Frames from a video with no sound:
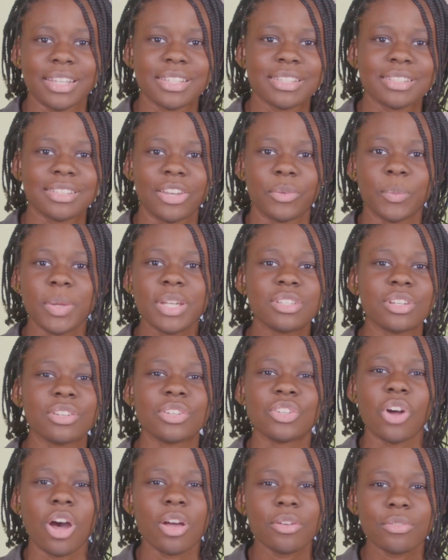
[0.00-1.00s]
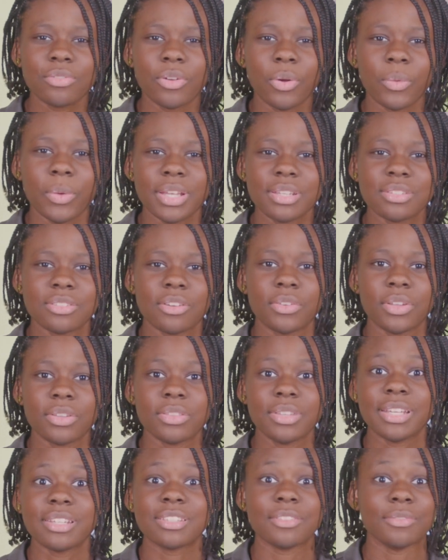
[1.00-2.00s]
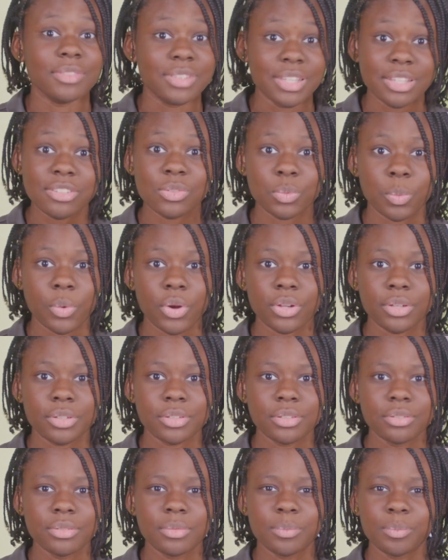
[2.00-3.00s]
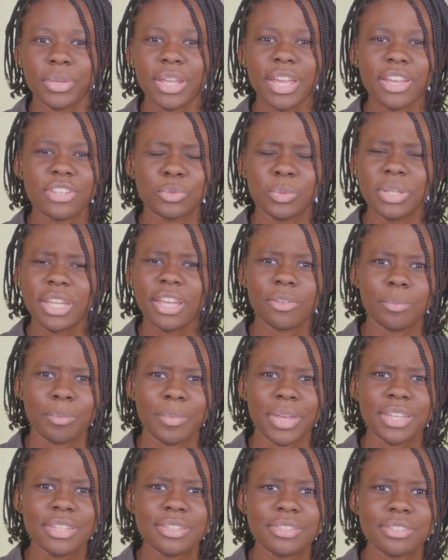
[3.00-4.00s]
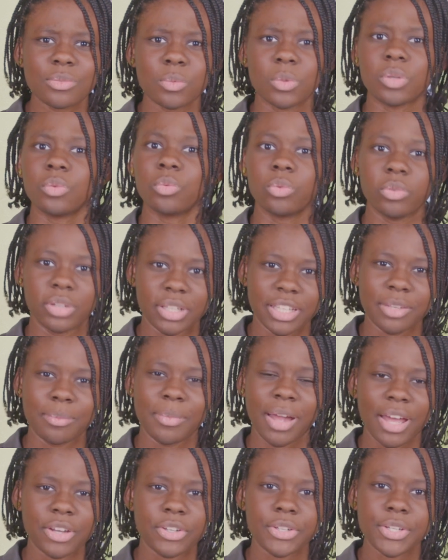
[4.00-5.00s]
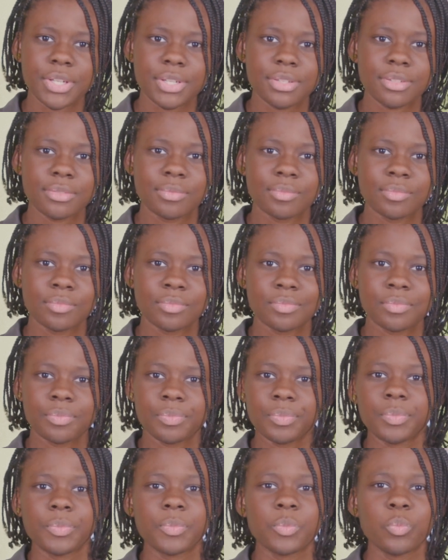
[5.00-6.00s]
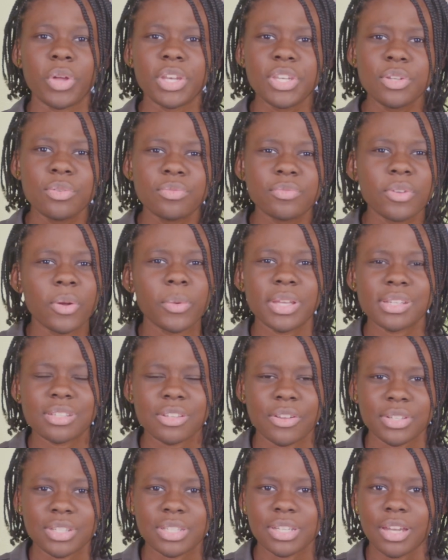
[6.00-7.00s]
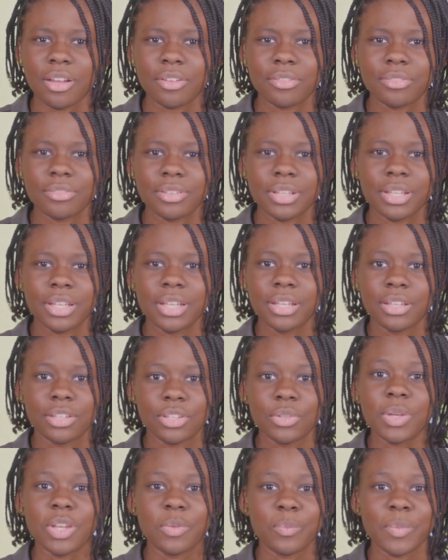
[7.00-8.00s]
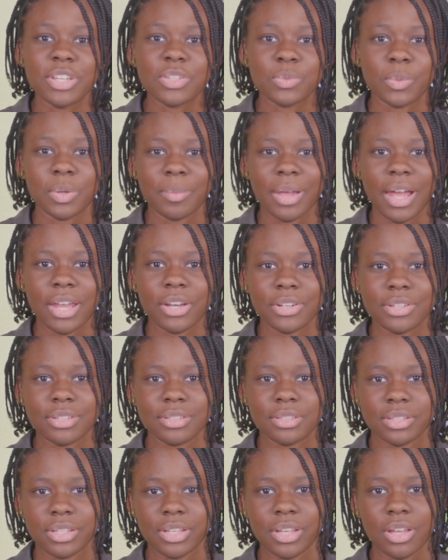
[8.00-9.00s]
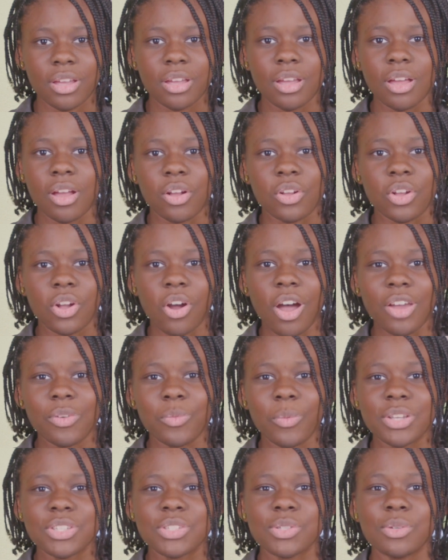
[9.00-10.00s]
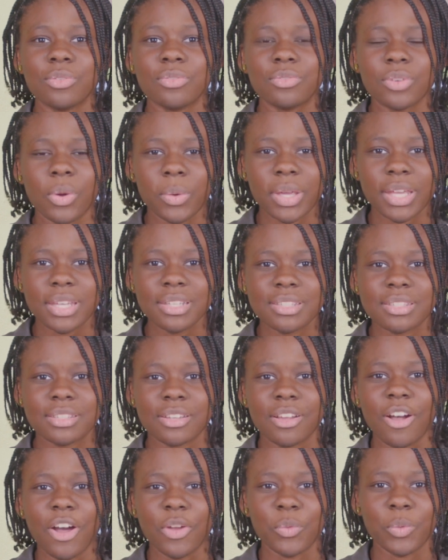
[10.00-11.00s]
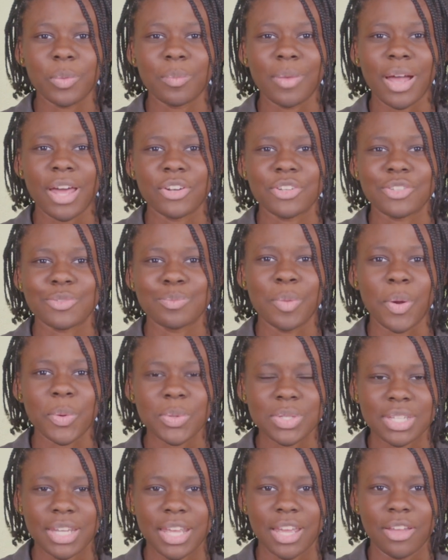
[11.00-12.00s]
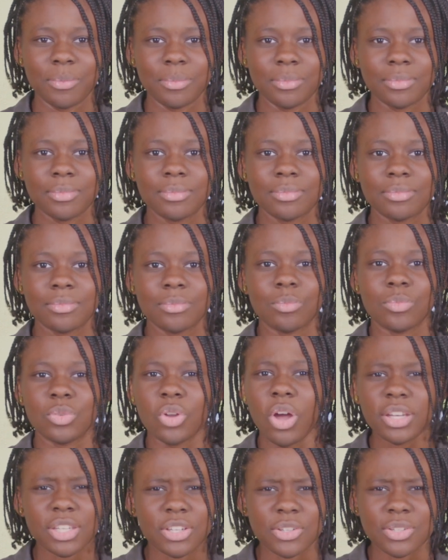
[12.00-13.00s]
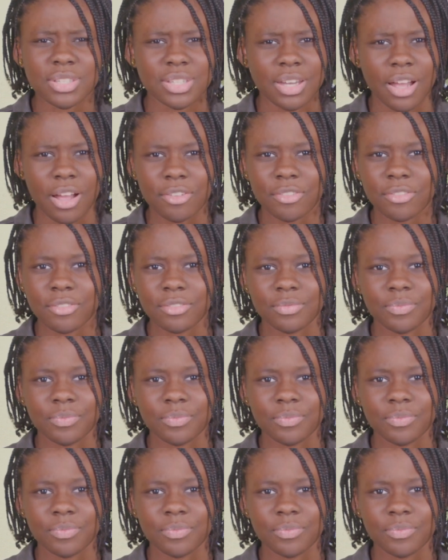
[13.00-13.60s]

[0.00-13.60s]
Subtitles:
us that we should not focus on the things of this world because we could miss what really matters. When you focus on stuff, you can miss what matters. God wants you to focus on what matters most to Him, not your stuff.